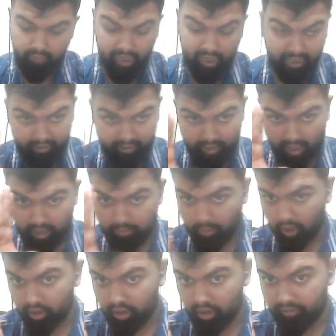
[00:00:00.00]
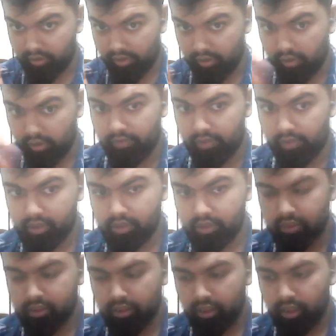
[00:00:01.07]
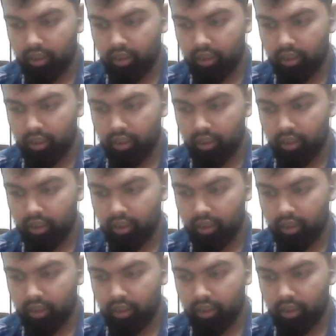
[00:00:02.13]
In that model of the universe,